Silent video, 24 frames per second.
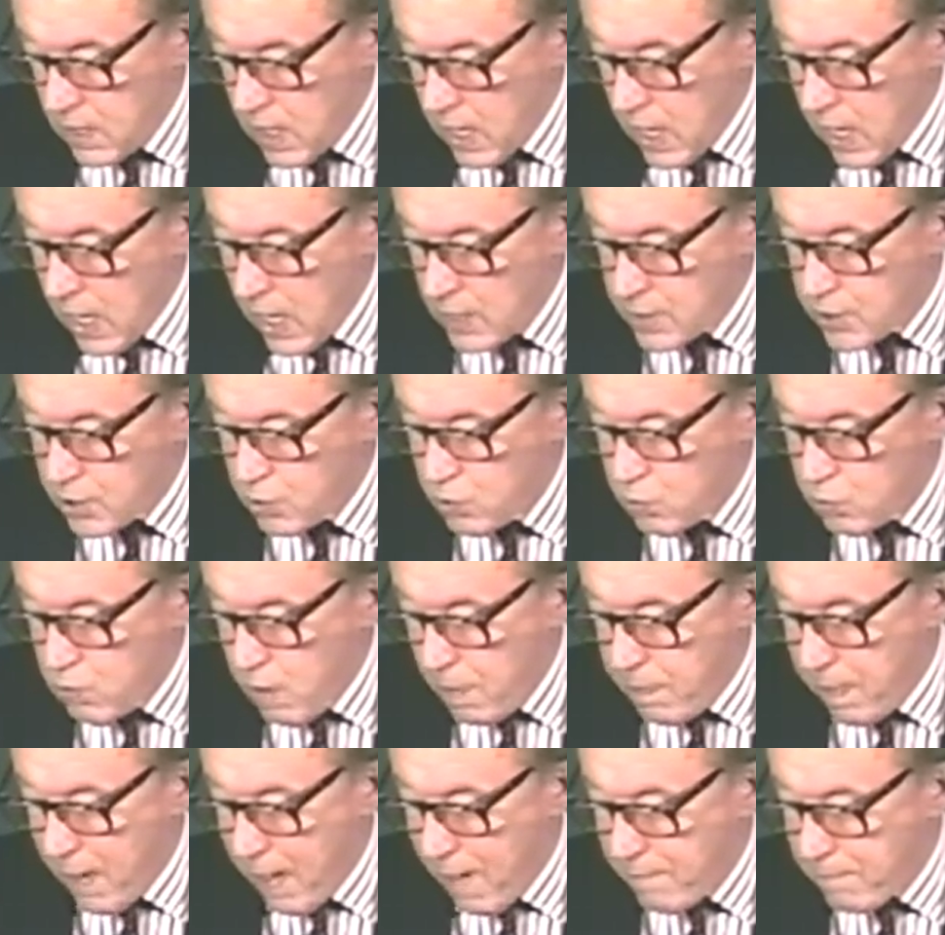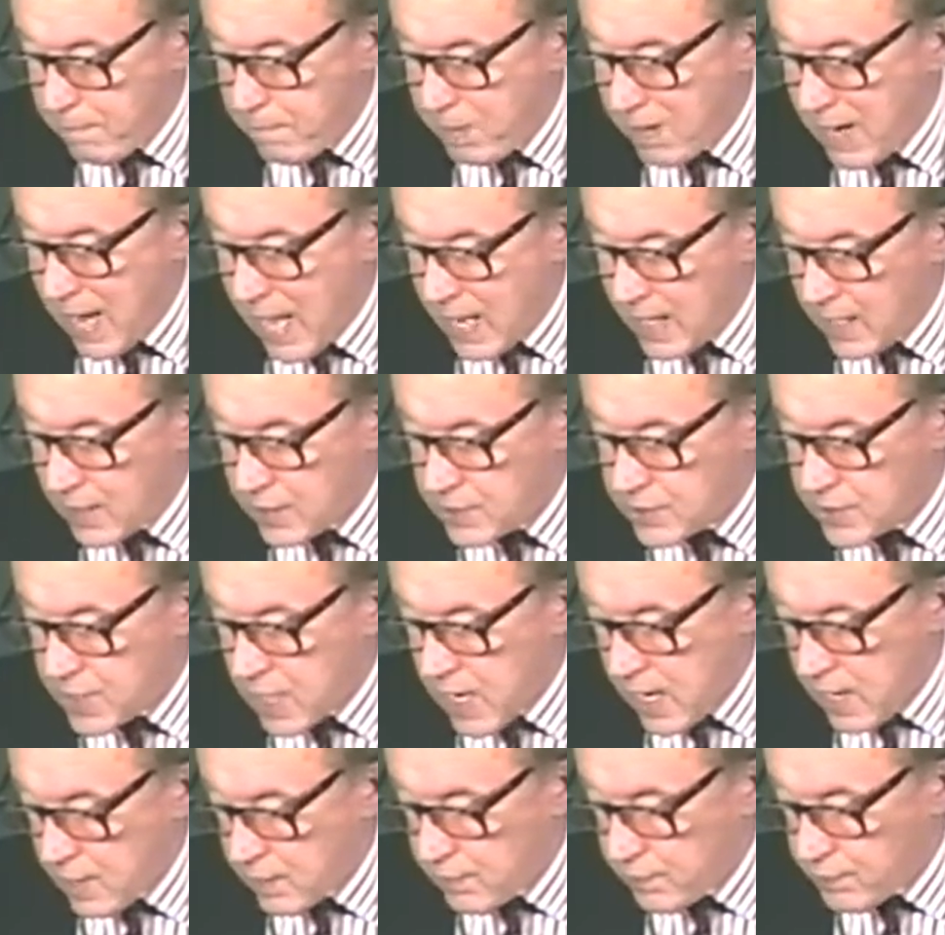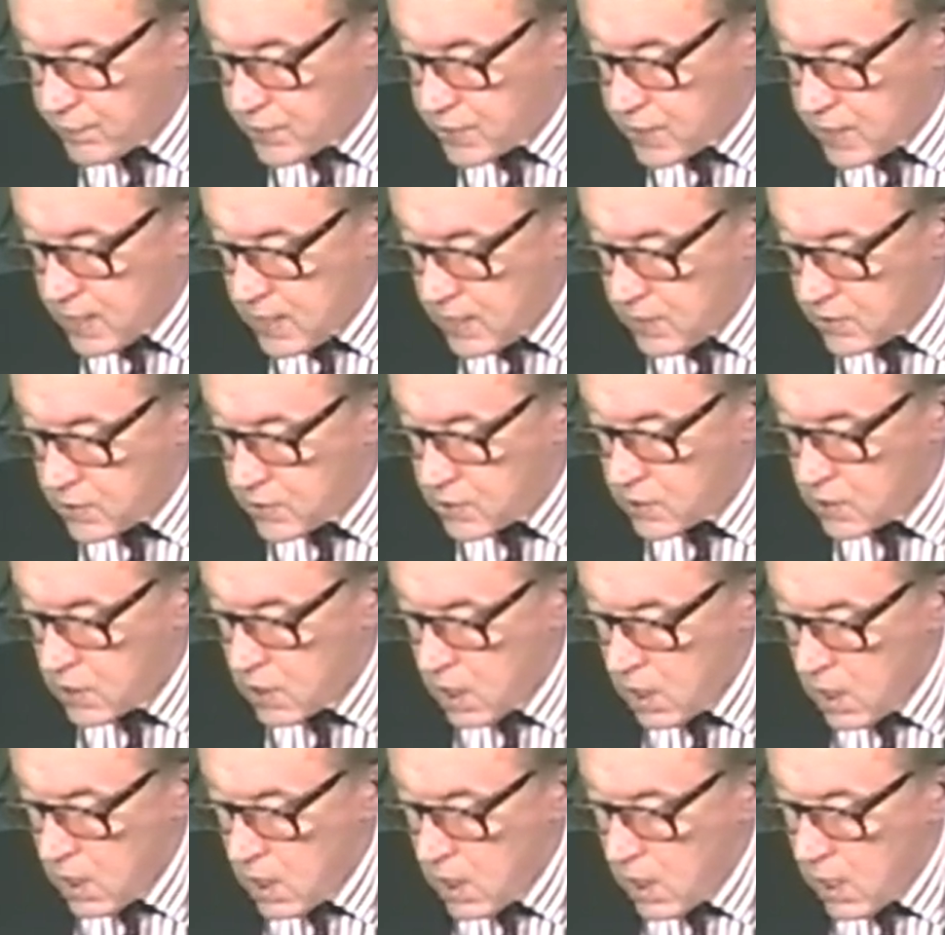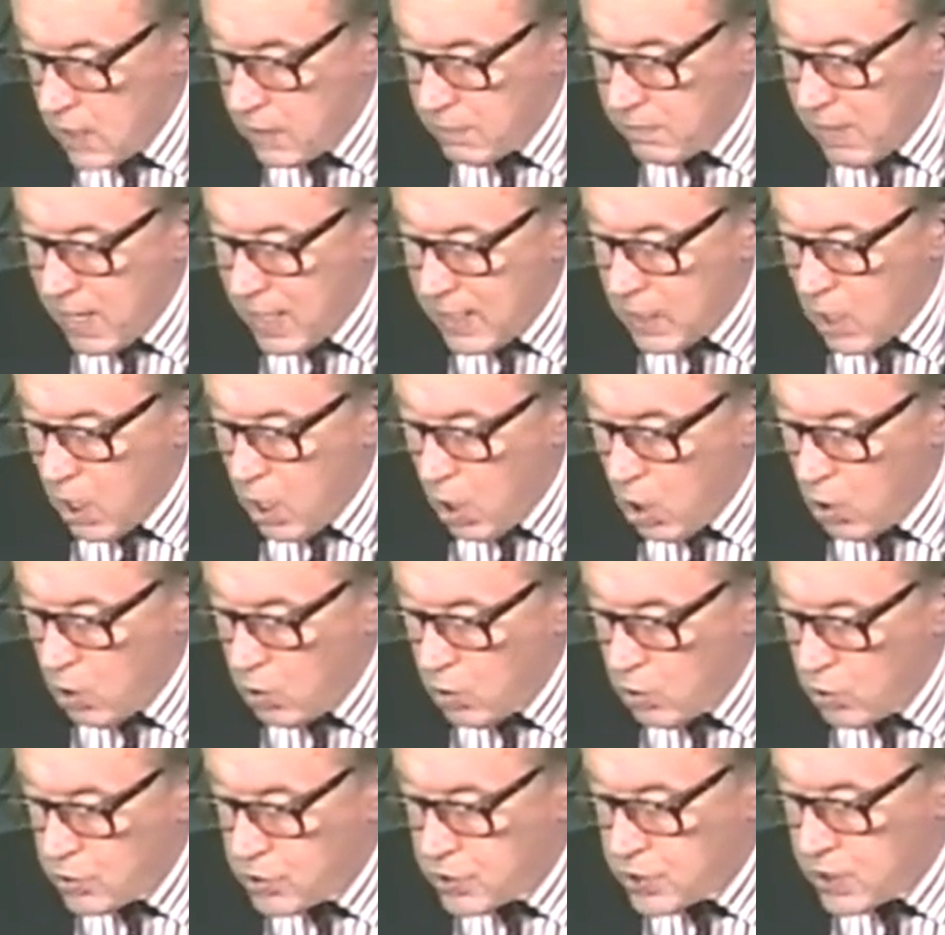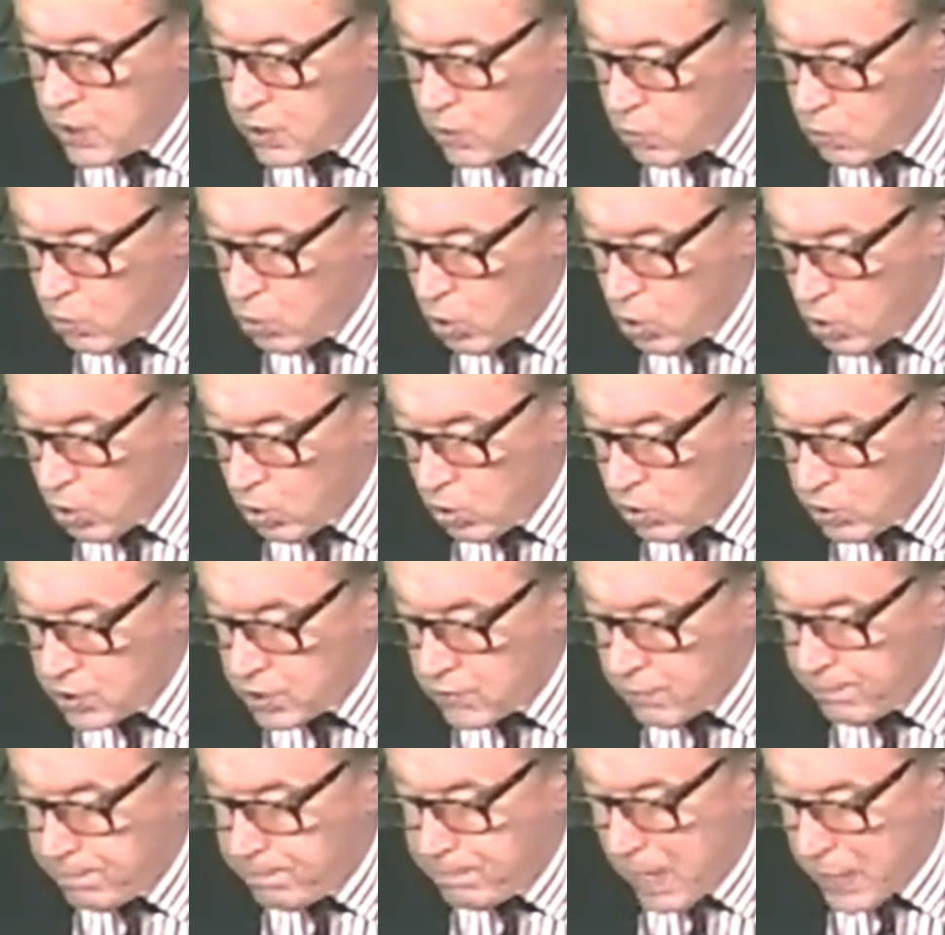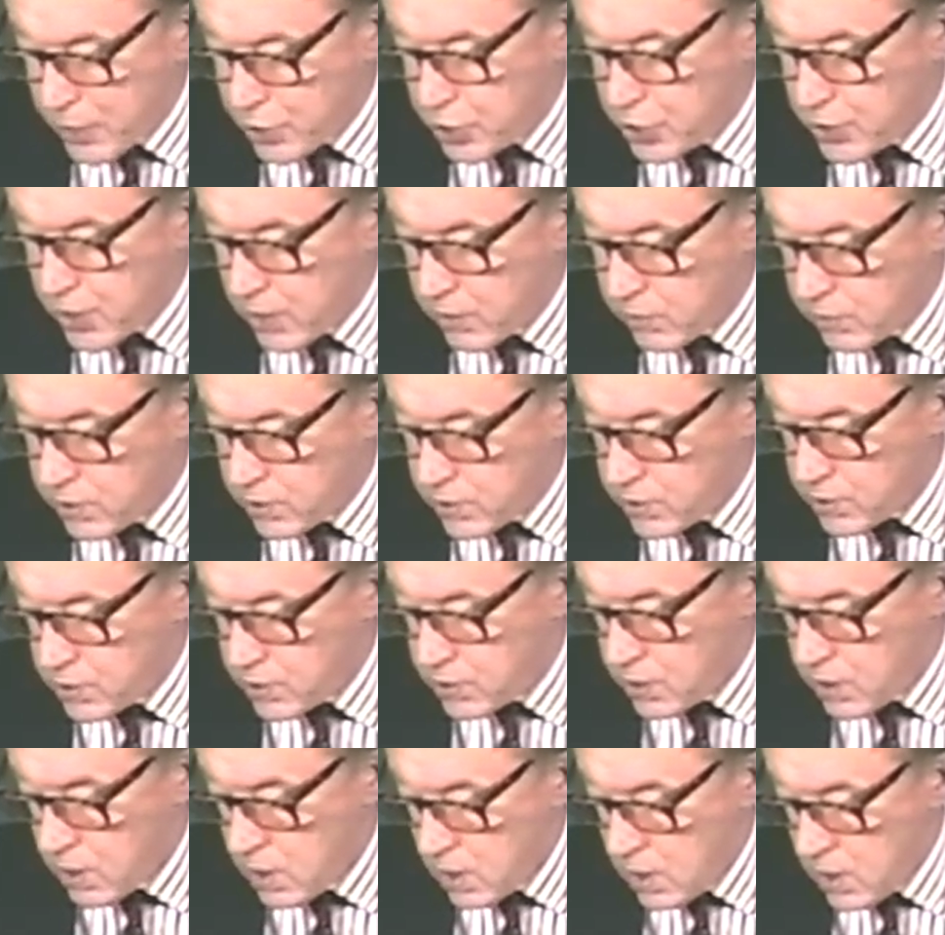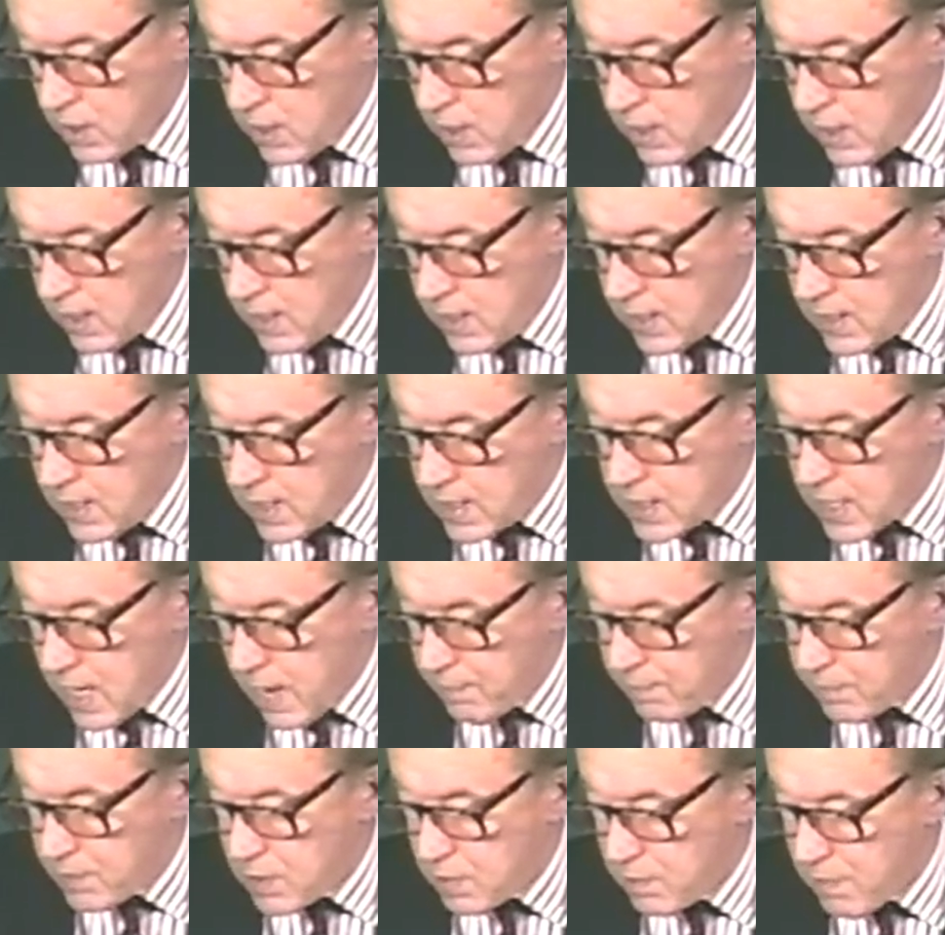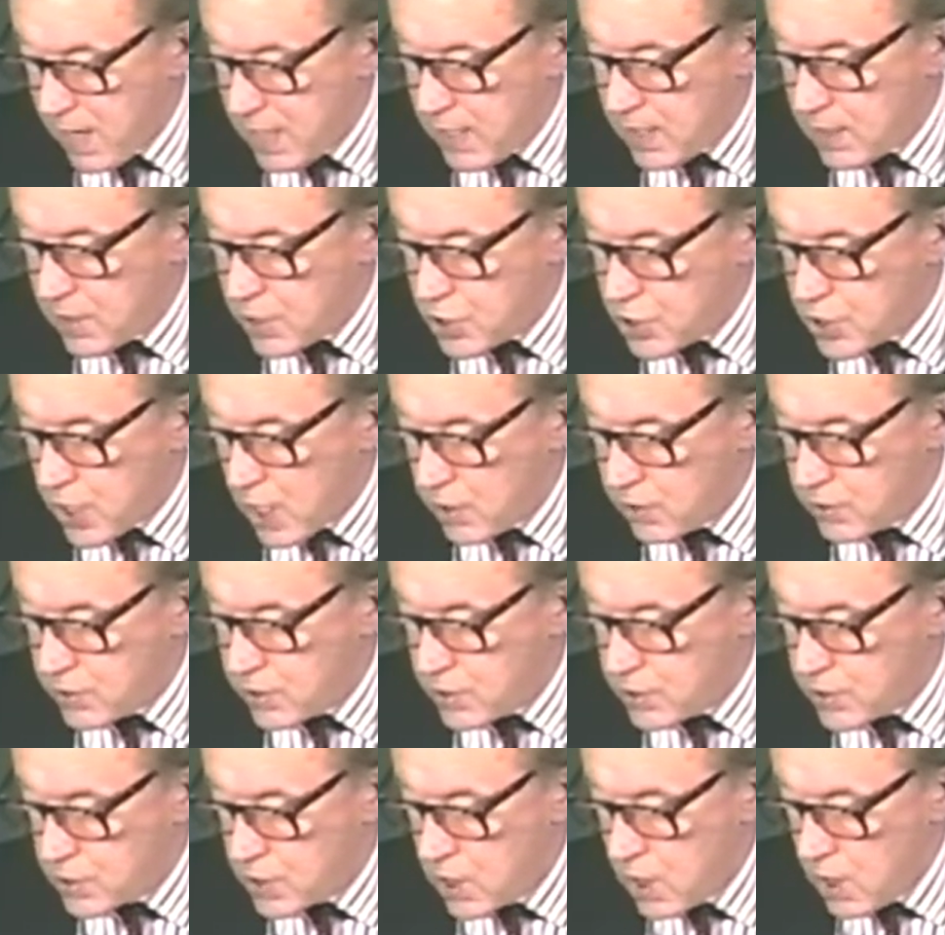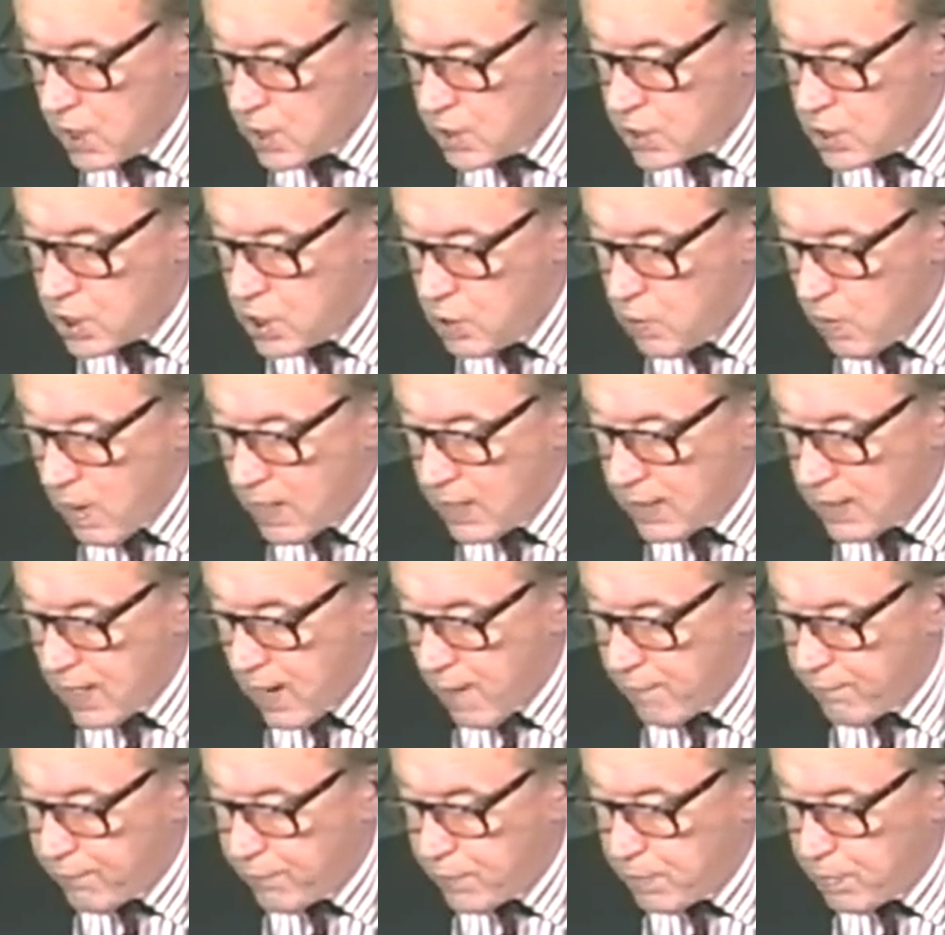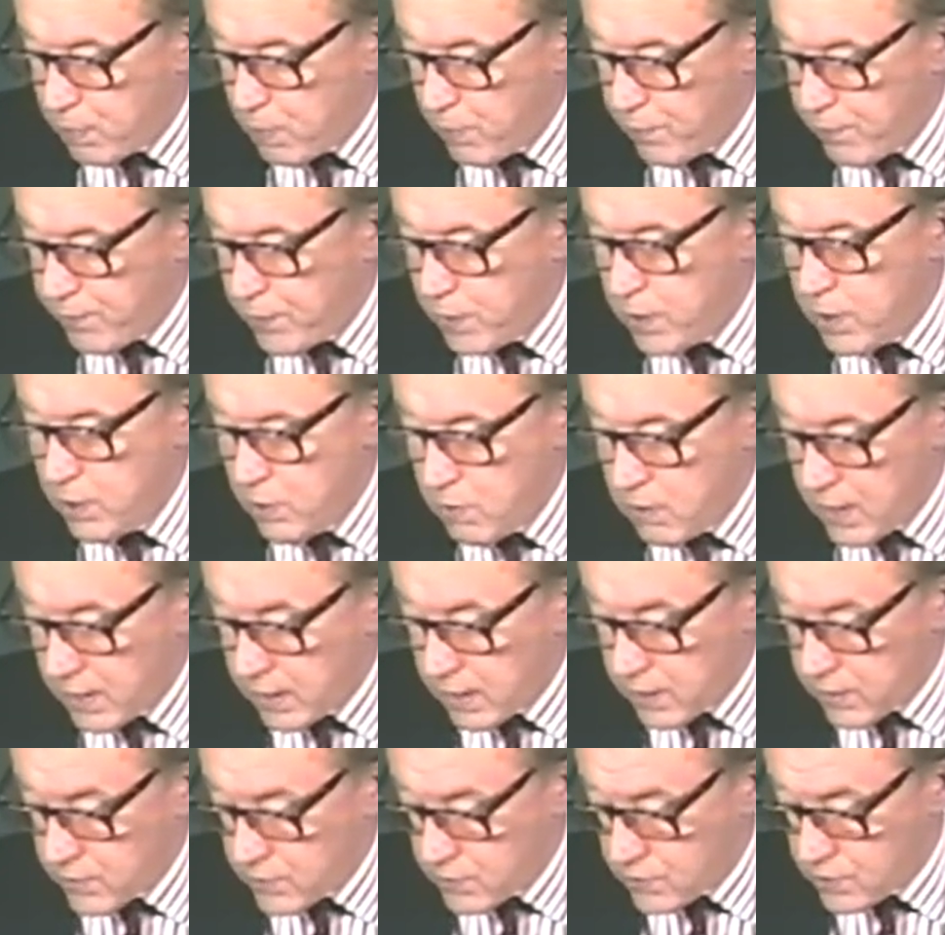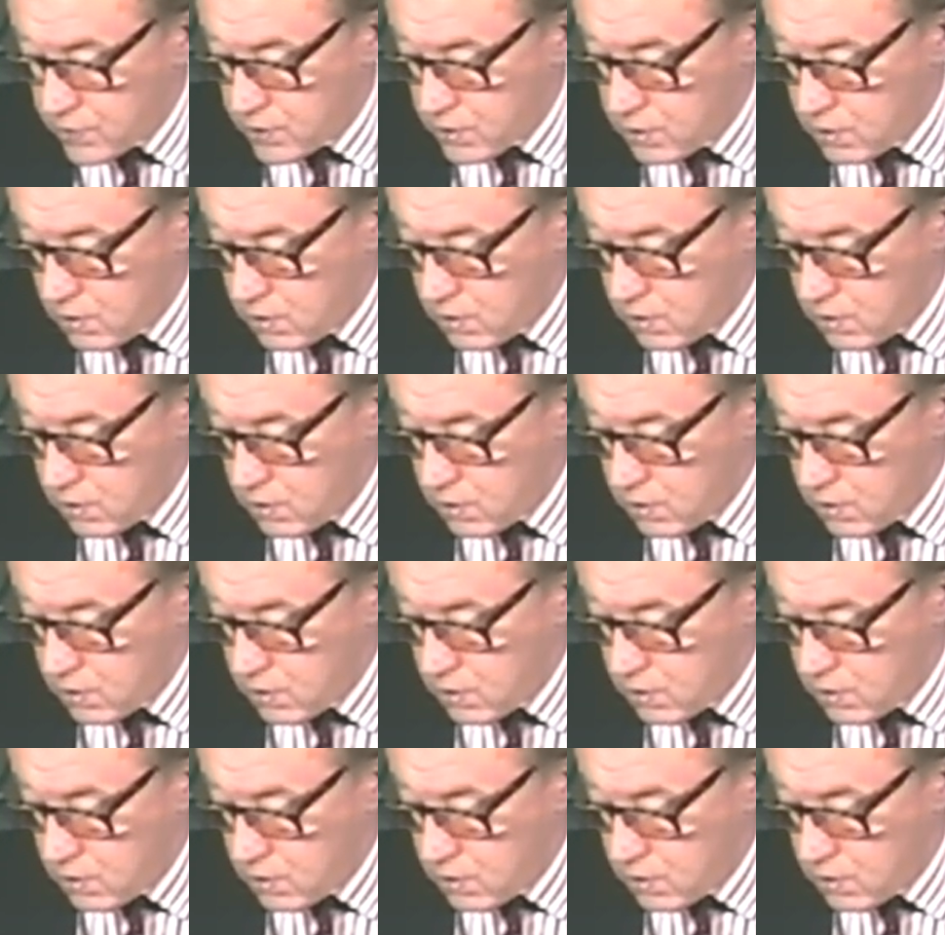are to rip up planks out of seats and make holes in the walls of bus shelters in an attempt to make the shelters too uncomfortable for hooligans.